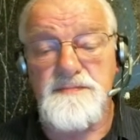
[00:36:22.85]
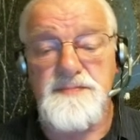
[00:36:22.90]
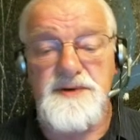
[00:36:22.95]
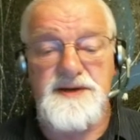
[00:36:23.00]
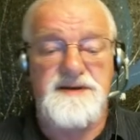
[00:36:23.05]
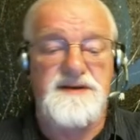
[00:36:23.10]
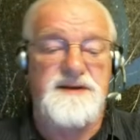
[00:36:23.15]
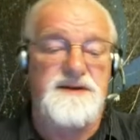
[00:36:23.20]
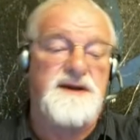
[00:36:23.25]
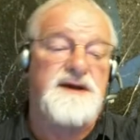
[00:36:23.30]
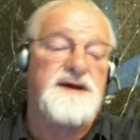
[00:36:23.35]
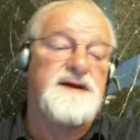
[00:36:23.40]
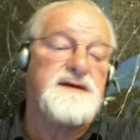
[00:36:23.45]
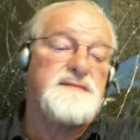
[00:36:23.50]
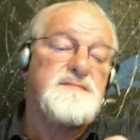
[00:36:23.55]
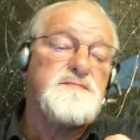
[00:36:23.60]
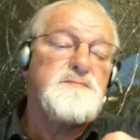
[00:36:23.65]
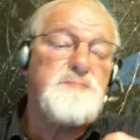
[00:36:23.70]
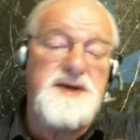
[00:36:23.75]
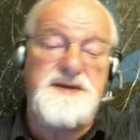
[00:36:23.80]
but uh,
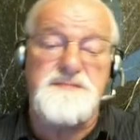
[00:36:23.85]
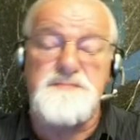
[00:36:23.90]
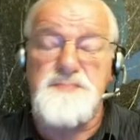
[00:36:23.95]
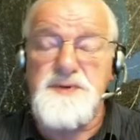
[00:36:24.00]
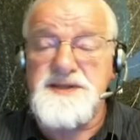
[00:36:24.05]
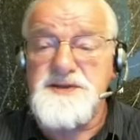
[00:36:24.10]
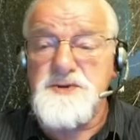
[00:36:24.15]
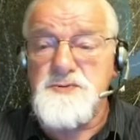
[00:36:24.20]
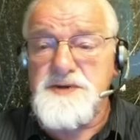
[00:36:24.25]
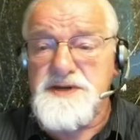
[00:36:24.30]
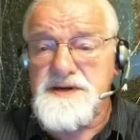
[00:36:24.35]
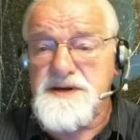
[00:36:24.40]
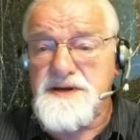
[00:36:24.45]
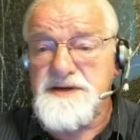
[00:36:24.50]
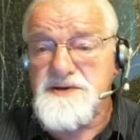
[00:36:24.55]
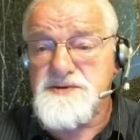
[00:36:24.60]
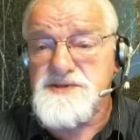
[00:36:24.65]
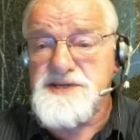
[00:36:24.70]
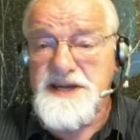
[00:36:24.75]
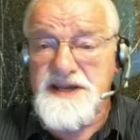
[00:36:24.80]
but but you can
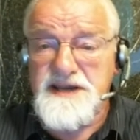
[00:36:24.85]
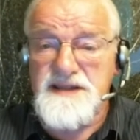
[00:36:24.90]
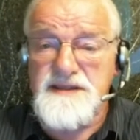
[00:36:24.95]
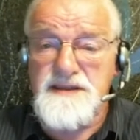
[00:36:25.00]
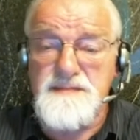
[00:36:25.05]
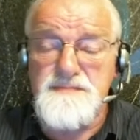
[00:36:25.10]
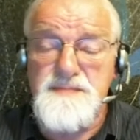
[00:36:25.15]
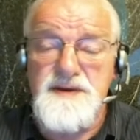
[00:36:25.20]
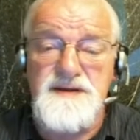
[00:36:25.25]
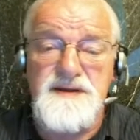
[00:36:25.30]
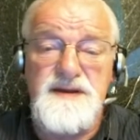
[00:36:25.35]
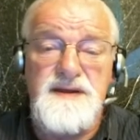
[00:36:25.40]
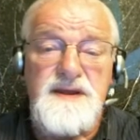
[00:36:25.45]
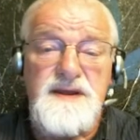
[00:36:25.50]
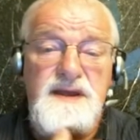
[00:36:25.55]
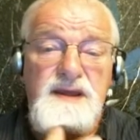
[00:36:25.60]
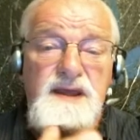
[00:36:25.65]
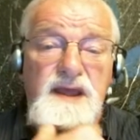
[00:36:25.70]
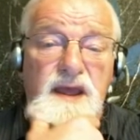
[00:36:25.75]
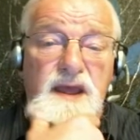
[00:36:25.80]
understand them
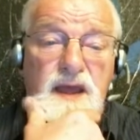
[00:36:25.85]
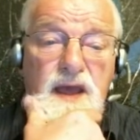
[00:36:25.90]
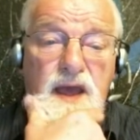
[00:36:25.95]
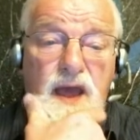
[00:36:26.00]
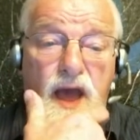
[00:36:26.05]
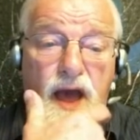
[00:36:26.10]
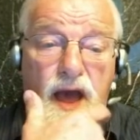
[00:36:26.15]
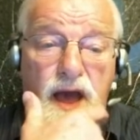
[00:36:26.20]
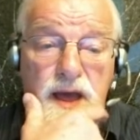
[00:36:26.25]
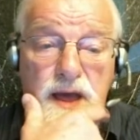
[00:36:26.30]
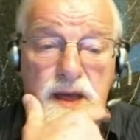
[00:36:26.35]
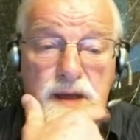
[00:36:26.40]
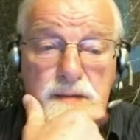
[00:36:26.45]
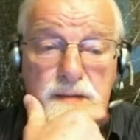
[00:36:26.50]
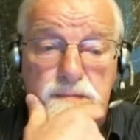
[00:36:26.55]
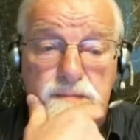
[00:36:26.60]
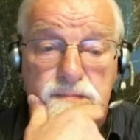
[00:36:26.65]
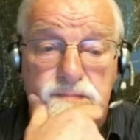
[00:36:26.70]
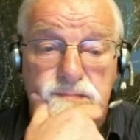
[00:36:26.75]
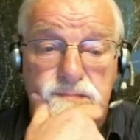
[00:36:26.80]

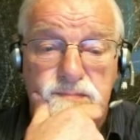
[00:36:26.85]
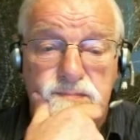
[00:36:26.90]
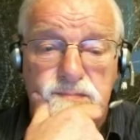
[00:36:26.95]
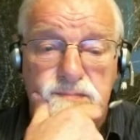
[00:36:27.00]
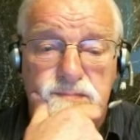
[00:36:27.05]
um,